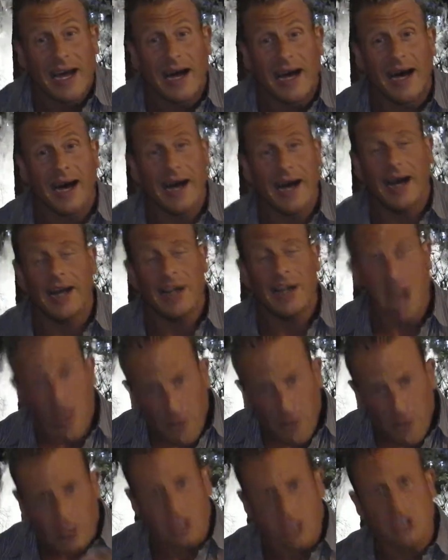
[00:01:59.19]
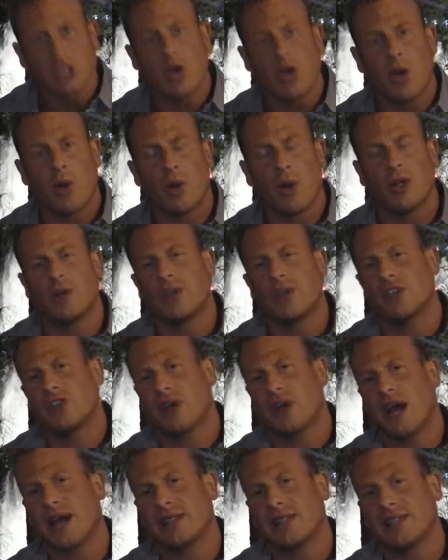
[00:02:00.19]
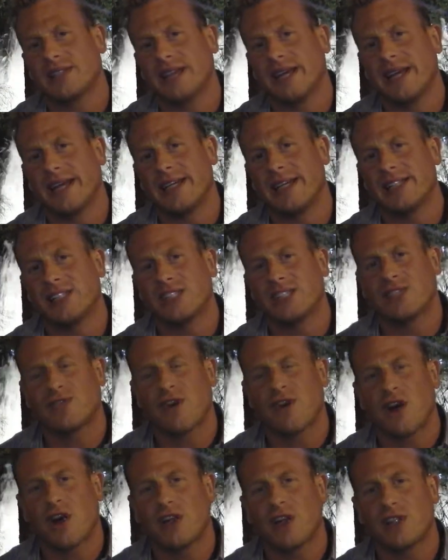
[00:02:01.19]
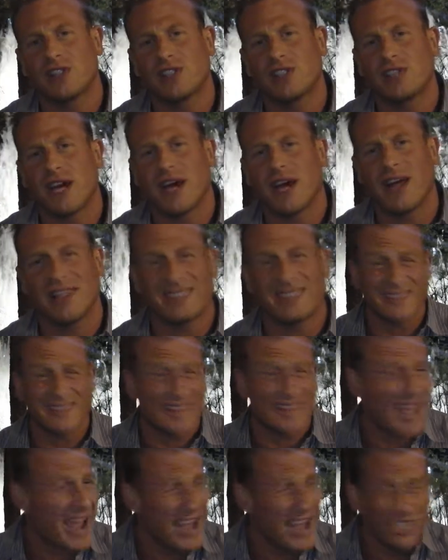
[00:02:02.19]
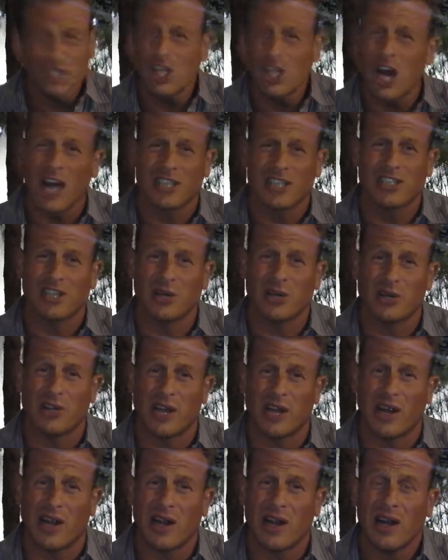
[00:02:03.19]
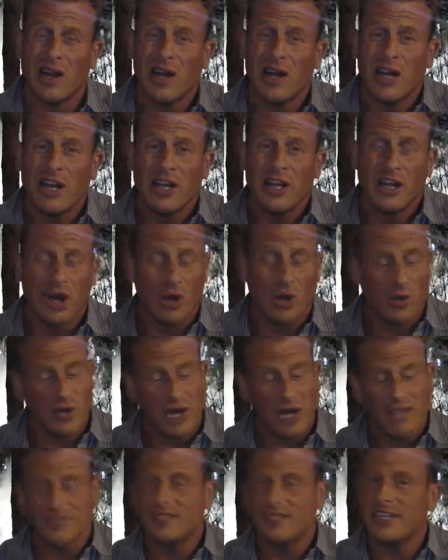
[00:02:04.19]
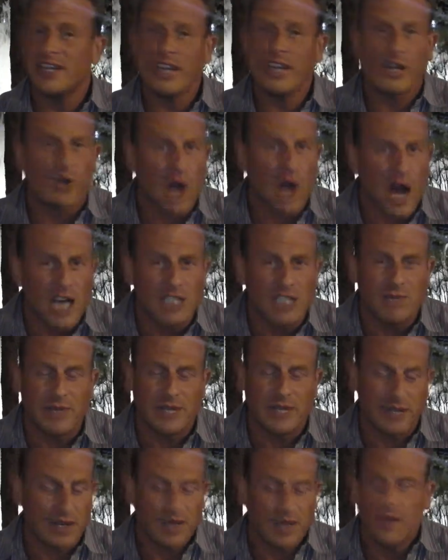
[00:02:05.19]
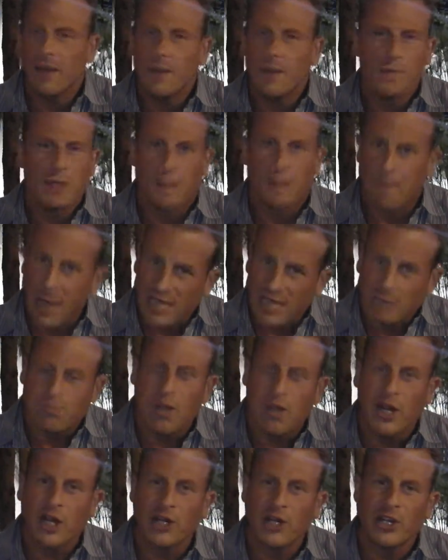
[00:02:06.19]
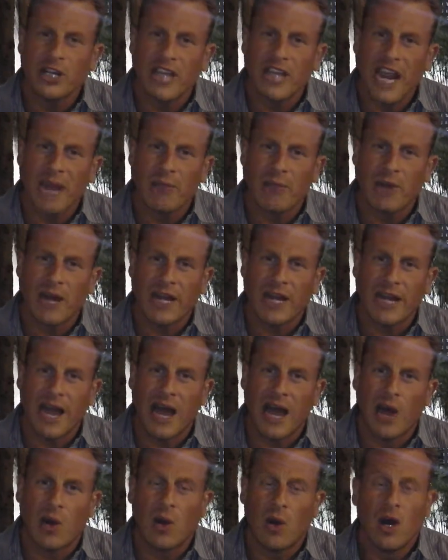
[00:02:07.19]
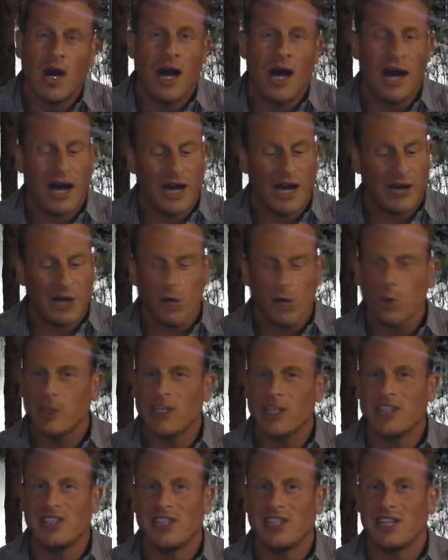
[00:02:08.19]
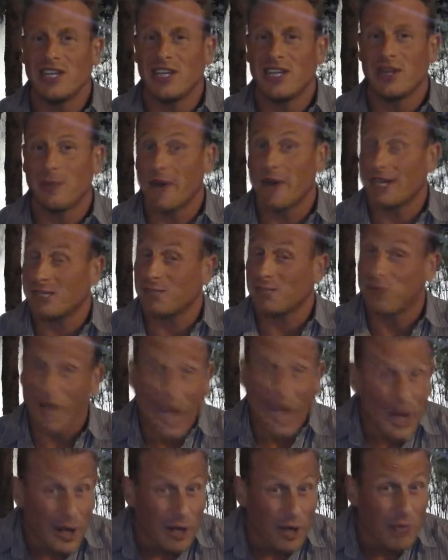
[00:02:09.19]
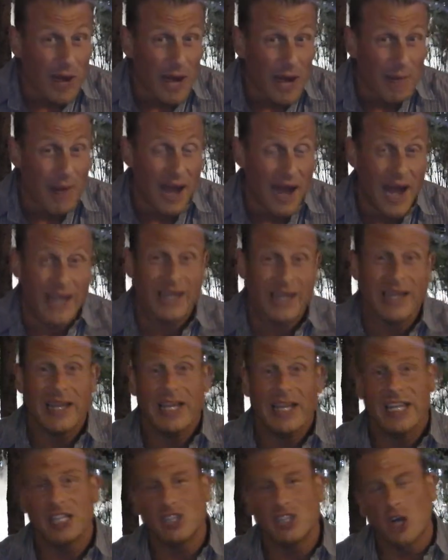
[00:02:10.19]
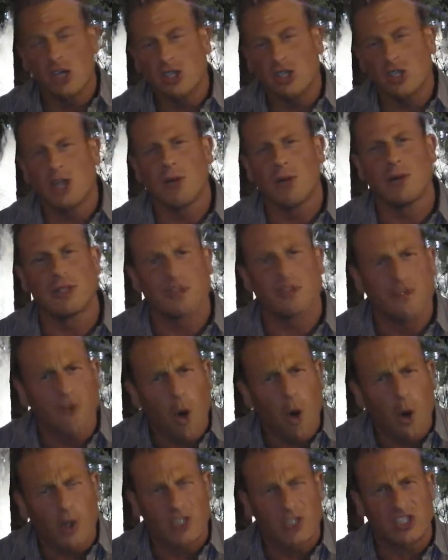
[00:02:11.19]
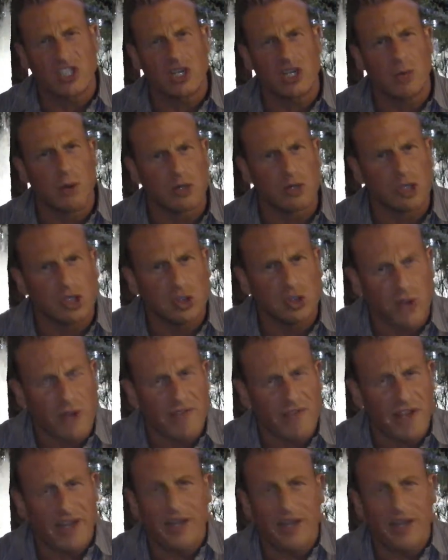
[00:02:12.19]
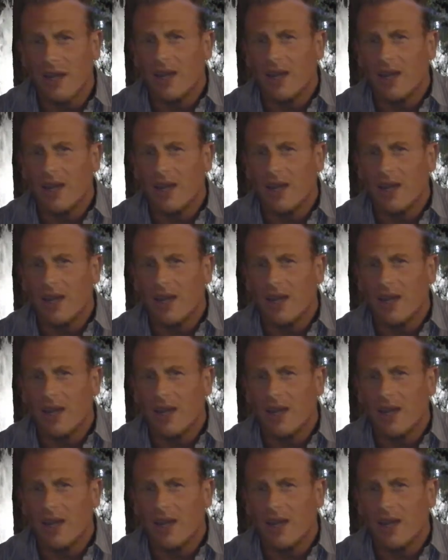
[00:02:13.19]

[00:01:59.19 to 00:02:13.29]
Uh, another issue I want to address is as far as, uh, as headshots out there. You know, we got Sidney Crosby, the best player in the game right now. Uh, not only is he the best player in my mind, he's also the most focused and the most driven.